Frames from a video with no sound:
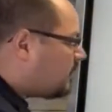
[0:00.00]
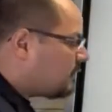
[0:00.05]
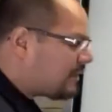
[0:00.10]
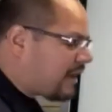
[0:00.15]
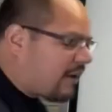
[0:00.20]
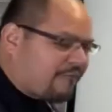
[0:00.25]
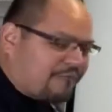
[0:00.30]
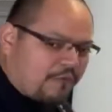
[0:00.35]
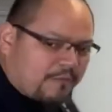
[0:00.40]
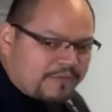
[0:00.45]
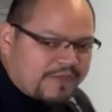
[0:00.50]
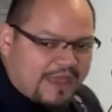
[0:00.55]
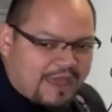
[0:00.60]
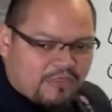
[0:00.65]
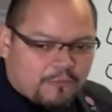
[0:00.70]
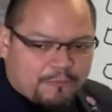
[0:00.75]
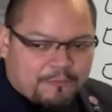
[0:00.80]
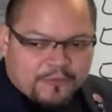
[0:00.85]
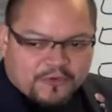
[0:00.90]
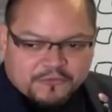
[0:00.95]
from the
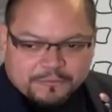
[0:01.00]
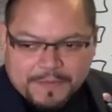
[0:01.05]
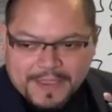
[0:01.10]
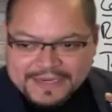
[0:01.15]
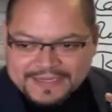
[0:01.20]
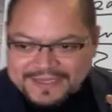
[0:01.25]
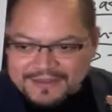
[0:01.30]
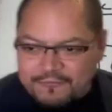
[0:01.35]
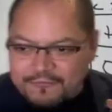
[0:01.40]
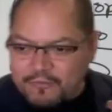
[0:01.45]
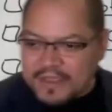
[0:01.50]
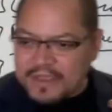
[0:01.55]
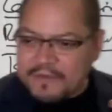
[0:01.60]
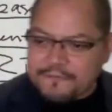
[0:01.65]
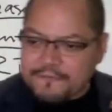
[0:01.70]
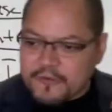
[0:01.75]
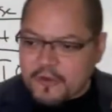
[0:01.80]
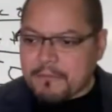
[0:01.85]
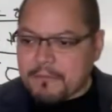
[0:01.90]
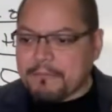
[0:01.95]
other perspective,
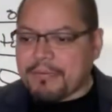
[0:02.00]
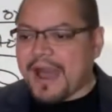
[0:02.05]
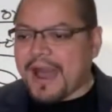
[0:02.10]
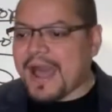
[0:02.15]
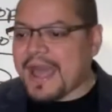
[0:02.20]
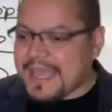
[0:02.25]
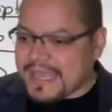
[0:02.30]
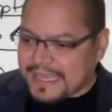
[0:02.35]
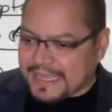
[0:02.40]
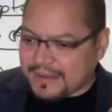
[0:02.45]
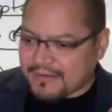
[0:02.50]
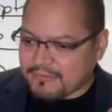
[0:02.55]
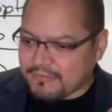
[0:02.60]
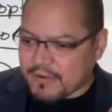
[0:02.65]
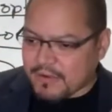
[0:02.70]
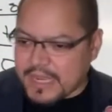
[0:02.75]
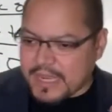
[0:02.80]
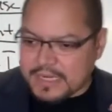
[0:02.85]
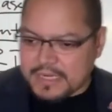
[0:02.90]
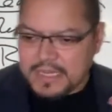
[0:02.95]
if you're buying,
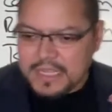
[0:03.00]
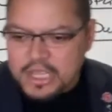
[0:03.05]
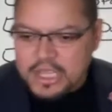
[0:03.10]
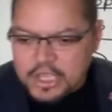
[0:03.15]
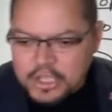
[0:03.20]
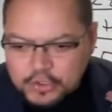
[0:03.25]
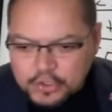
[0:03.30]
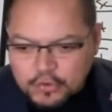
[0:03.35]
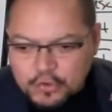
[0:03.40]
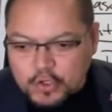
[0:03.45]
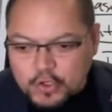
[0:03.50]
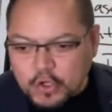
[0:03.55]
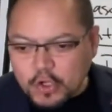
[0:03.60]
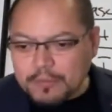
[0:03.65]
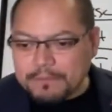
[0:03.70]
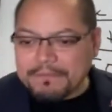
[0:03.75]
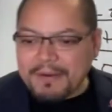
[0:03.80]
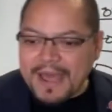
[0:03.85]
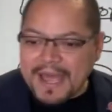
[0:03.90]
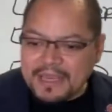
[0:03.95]
right, you
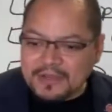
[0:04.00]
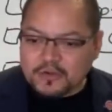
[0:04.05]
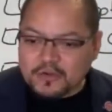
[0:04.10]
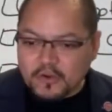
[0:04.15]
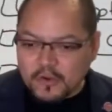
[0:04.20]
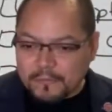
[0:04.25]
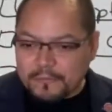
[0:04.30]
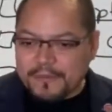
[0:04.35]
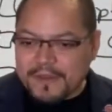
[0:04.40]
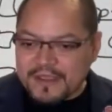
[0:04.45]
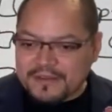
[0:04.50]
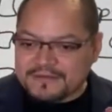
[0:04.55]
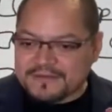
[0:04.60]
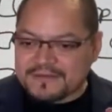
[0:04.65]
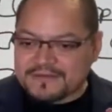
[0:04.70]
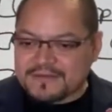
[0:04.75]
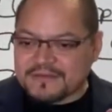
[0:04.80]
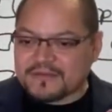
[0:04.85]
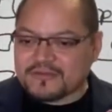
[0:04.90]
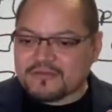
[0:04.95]
could buy
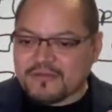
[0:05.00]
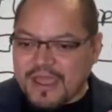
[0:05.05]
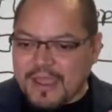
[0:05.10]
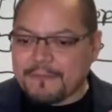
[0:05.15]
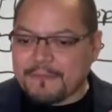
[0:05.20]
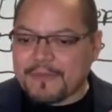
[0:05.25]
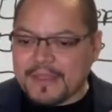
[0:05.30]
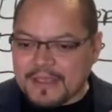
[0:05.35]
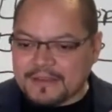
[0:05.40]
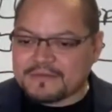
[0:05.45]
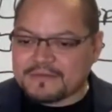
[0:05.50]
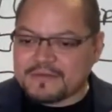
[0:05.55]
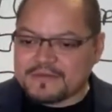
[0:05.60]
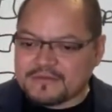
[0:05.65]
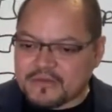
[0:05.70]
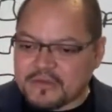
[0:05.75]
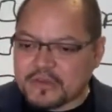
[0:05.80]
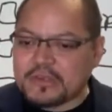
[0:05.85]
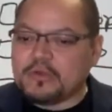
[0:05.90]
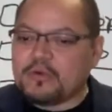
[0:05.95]
duplexes and
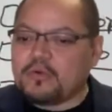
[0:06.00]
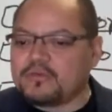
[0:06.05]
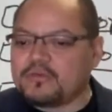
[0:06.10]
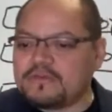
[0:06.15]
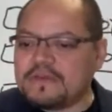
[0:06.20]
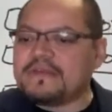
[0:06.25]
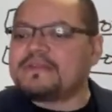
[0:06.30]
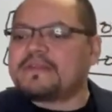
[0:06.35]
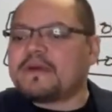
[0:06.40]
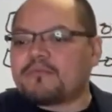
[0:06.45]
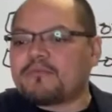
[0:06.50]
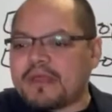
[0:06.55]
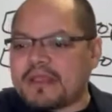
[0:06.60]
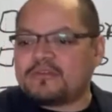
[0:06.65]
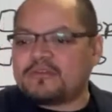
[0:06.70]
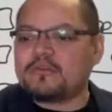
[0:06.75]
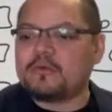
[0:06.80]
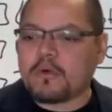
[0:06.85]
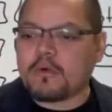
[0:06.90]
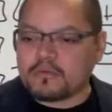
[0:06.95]
triplexes using the
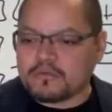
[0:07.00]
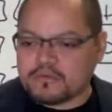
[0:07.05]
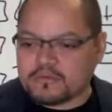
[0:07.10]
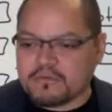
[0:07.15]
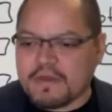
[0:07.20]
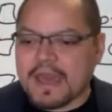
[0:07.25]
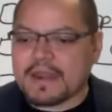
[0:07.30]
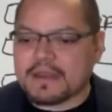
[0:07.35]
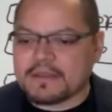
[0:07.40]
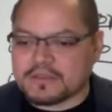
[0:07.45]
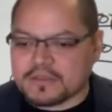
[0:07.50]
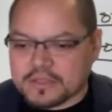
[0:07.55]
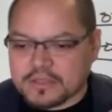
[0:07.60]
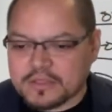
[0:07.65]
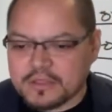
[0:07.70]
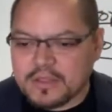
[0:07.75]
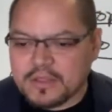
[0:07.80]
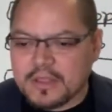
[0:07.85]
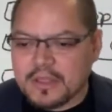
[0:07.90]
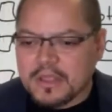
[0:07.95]
rent to own strategy.
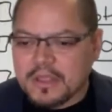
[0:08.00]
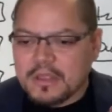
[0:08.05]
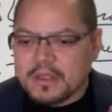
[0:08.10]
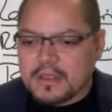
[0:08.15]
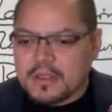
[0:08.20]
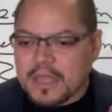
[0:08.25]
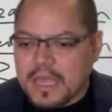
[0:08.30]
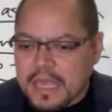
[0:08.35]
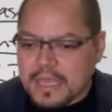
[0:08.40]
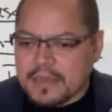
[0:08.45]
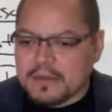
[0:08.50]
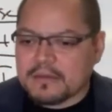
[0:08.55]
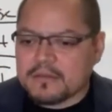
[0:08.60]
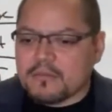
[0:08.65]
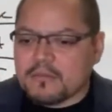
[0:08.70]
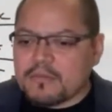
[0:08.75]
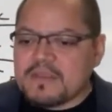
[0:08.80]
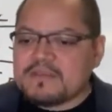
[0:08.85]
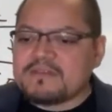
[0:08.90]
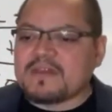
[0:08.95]
And the
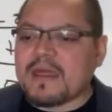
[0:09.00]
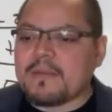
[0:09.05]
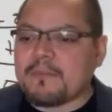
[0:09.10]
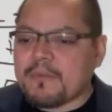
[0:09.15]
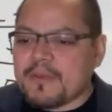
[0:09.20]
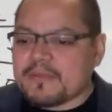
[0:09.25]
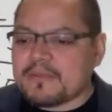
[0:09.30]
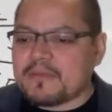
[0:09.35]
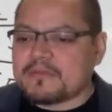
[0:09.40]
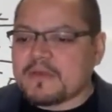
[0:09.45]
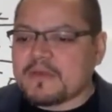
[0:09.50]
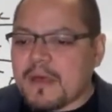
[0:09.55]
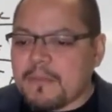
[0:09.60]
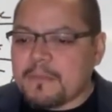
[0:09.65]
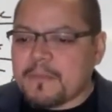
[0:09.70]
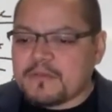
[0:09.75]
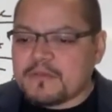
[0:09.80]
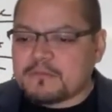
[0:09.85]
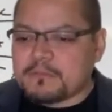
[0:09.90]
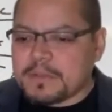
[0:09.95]
reason I bring this
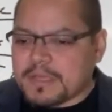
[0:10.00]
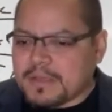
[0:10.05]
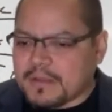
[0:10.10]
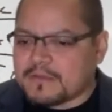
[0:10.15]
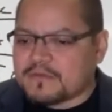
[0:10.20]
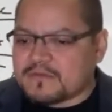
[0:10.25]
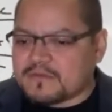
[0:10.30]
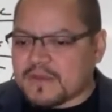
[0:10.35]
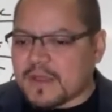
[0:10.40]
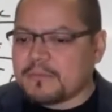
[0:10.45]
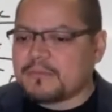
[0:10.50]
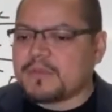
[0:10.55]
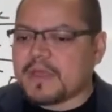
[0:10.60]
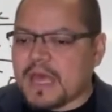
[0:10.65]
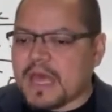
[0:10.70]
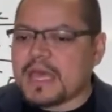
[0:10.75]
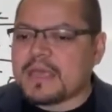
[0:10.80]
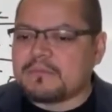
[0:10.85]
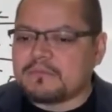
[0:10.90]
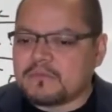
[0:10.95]
up is because
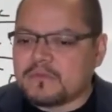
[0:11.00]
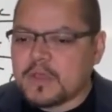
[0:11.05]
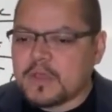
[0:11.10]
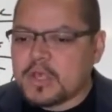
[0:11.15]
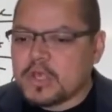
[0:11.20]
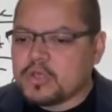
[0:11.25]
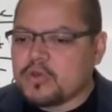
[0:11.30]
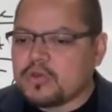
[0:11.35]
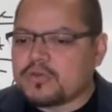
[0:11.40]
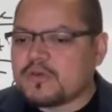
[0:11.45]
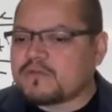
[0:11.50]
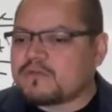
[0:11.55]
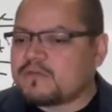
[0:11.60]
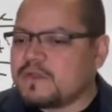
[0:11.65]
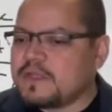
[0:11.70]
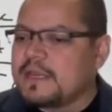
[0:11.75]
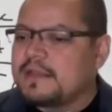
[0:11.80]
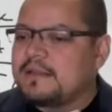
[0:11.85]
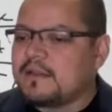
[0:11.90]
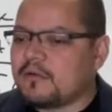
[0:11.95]
sometimes you just
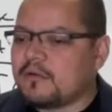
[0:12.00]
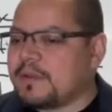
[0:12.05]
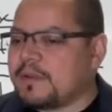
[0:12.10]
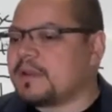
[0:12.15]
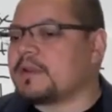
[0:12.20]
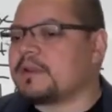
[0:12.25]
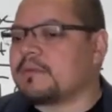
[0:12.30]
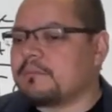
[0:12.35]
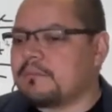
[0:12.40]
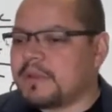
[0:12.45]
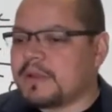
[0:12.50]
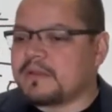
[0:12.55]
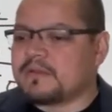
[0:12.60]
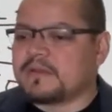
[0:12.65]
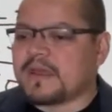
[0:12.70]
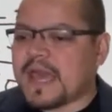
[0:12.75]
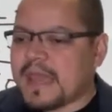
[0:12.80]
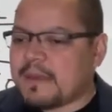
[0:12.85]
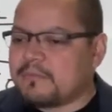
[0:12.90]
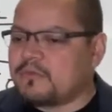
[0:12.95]
need a little bit of
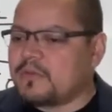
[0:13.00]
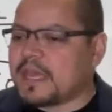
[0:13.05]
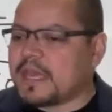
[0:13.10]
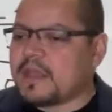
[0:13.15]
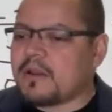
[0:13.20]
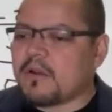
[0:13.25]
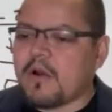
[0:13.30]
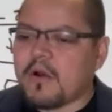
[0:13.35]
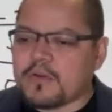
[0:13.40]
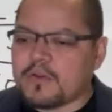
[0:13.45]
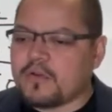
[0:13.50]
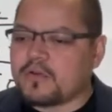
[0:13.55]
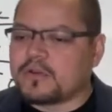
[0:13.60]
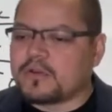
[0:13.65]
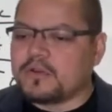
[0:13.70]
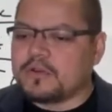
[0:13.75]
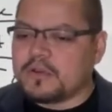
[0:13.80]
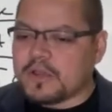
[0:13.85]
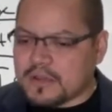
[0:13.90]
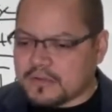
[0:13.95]
time to get all your
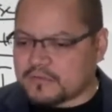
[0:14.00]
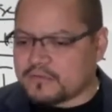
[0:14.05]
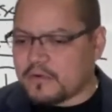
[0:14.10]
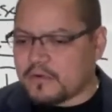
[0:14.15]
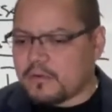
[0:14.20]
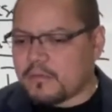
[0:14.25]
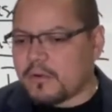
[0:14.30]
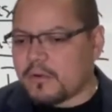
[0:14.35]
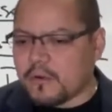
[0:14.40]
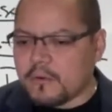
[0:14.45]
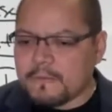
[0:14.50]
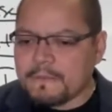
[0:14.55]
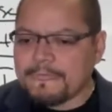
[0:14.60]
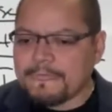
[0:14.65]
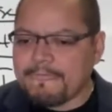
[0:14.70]
ducks in a row.